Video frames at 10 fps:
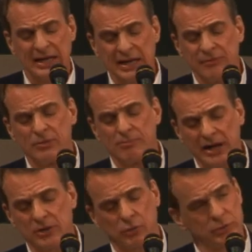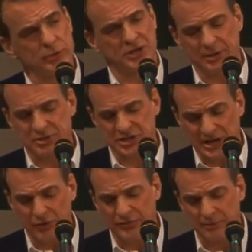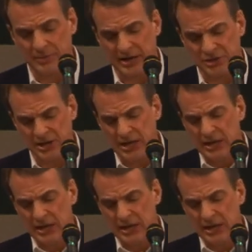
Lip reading: Even Michael Roos himself admits